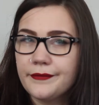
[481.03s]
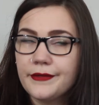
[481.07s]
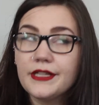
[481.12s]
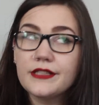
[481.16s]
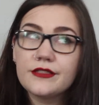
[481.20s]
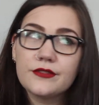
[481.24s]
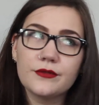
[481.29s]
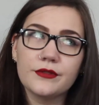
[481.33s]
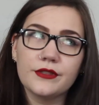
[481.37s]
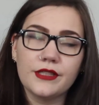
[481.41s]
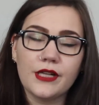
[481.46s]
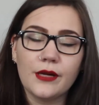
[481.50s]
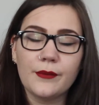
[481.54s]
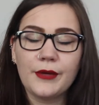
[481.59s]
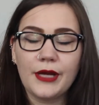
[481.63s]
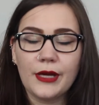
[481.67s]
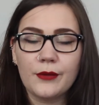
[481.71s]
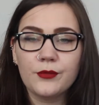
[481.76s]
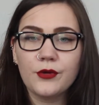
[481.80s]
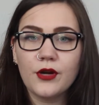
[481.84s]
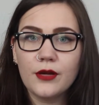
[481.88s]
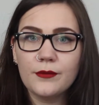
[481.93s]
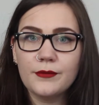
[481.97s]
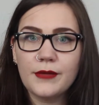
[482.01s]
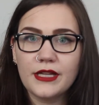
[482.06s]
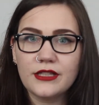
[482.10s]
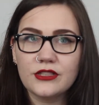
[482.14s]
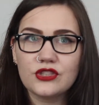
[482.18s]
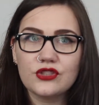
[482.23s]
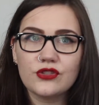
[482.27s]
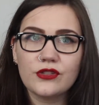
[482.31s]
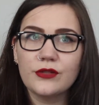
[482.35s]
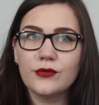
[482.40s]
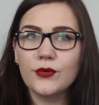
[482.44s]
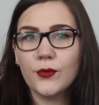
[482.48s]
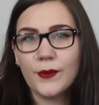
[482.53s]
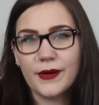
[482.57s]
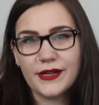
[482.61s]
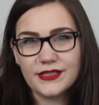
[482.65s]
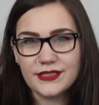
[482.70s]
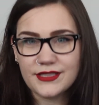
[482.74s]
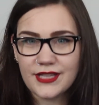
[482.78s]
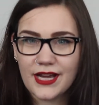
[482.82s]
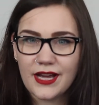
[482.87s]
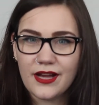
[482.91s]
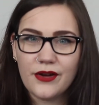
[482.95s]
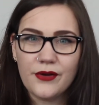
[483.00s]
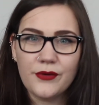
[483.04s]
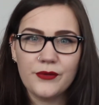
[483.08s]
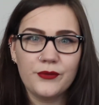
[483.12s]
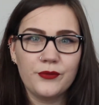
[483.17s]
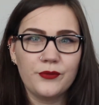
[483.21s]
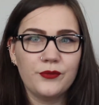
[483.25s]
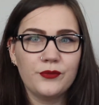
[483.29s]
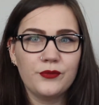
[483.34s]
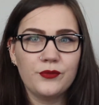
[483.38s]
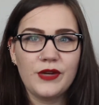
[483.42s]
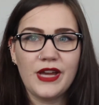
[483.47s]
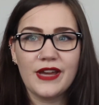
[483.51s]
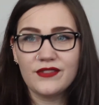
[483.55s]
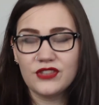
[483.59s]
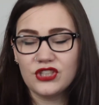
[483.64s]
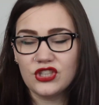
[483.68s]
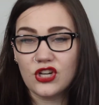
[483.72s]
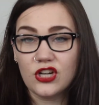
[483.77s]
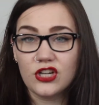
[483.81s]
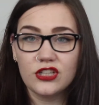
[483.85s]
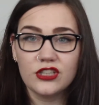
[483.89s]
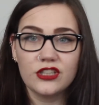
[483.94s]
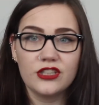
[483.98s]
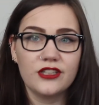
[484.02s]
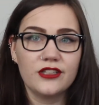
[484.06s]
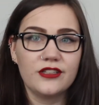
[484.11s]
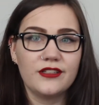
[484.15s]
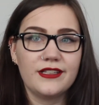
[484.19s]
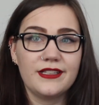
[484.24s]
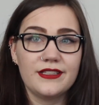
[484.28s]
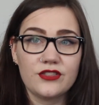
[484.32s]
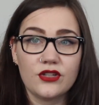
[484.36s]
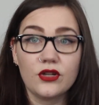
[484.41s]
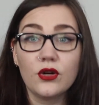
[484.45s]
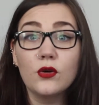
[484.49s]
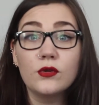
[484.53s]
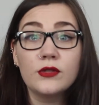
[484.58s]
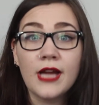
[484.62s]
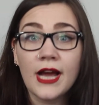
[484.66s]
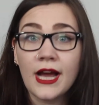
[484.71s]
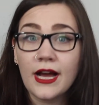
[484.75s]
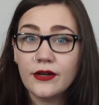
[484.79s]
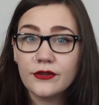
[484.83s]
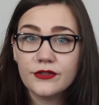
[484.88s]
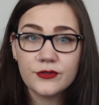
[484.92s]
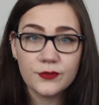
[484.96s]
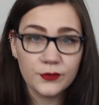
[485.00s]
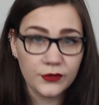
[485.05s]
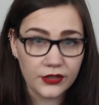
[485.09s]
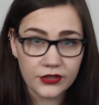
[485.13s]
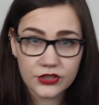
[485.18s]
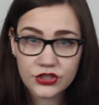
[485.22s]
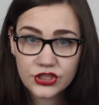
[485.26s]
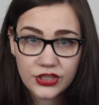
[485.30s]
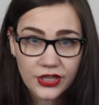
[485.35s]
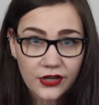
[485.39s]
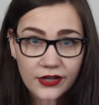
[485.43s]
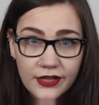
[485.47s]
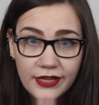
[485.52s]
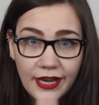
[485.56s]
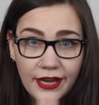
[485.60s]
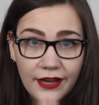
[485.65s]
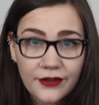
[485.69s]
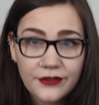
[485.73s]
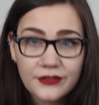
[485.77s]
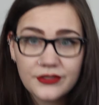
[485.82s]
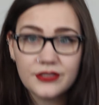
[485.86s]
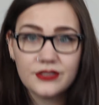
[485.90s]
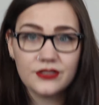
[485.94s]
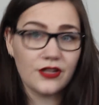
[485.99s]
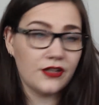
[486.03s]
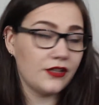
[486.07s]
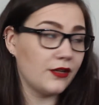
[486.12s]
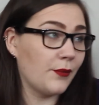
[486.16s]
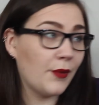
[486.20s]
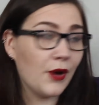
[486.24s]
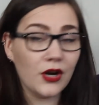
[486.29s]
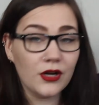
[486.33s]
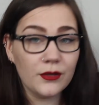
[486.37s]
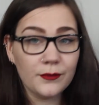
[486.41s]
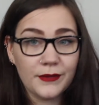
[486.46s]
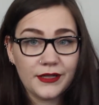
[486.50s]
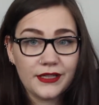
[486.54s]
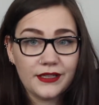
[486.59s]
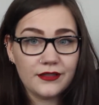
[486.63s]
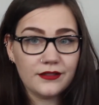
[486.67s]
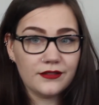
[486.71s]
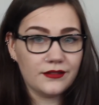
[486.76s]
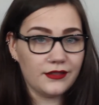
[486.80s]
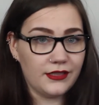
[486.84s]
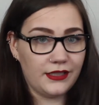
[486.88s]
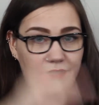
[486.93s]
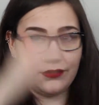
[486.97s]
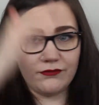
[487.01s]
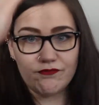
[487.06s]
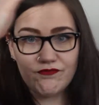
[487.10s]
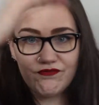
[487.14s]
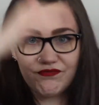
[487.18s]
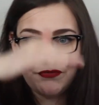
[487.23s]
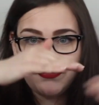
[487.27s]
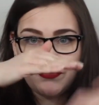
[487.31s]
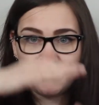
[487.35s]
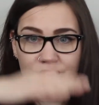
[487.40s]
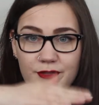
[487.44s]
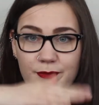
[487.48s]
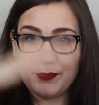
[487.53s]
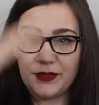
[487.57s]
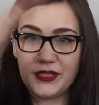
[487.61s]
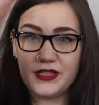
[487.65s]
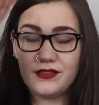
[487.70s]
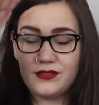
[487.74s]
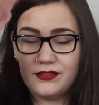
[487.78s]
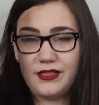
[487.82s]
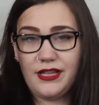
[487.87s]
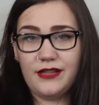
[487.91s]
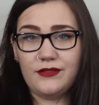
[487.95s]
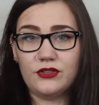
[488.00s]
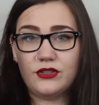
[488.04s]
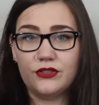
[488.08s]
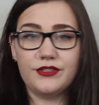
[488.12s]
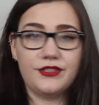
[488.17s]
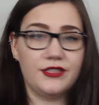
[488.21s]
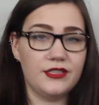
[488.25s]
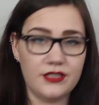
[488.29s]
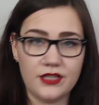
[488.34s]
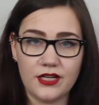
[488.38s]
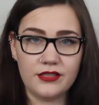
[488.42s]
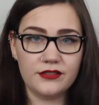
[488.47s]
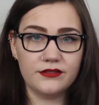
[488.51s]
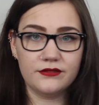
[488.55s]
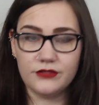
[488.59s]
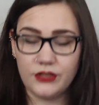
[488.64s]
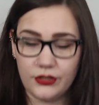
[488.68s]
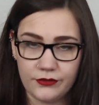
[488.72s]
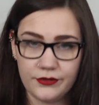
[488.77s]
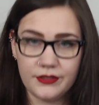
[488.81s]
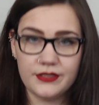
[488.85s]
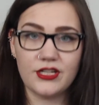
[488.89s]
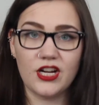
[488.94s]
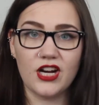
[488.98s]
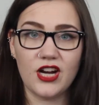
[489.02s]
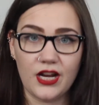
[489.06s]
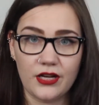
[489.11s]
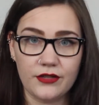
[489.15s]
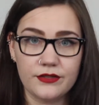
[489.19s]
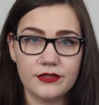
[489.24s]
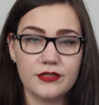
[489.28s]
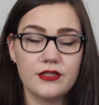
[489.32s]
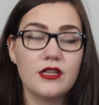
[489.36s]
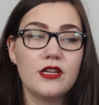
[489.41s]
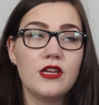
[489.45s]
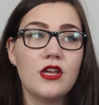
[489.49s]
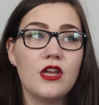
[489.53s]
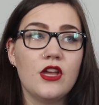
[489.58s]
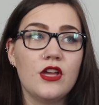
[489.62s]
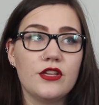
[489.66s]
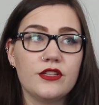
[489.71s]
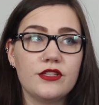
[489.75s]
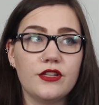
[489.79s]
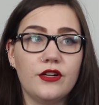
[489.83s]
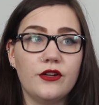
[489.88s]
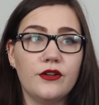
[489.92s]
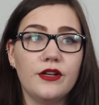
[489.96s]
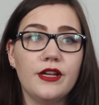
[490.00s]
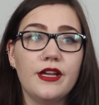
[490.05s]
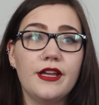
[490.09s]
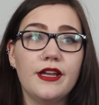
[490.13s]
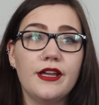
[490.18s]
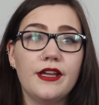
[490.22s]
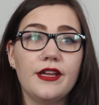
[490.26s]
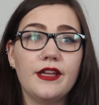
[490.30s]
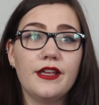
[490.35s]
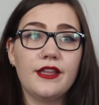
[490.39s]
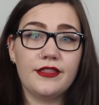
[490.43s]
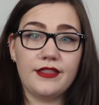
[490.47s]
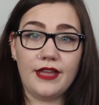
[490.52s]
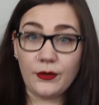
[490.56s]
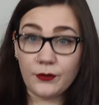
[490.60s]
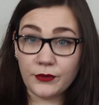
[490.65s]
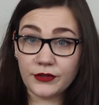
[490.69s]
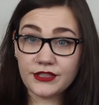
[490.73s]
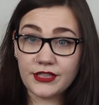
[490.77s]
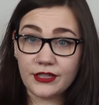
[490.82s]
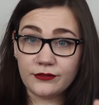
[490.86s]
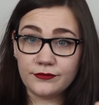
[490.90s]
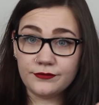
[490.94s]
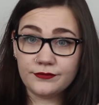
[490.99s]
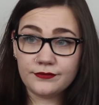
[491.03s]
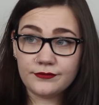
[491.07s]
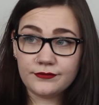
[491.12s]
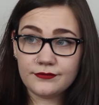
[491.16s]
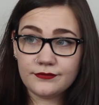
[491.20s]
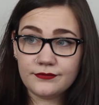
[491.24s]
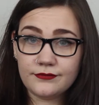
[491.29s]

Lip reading: It's really not bad. We're on Main Street, we're right in town, we have a yard, it's our own house, we're not sharing a house, it's not an apartment, like split levels, it's our house. So that worked out.